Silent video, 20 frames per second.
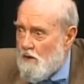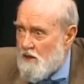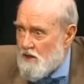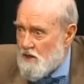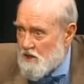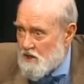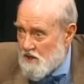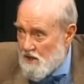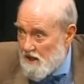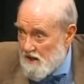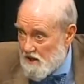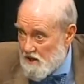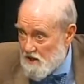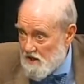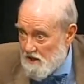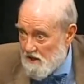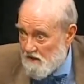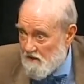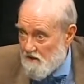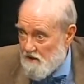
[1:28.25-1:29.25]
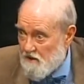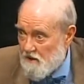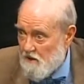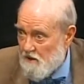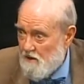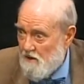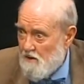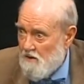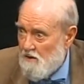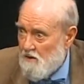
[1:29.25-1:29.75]
the citizens,
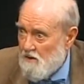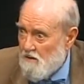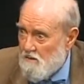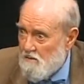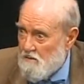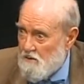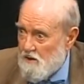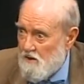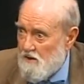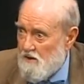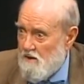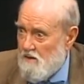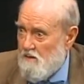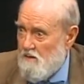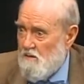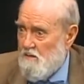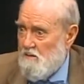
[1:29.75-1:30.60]
you see?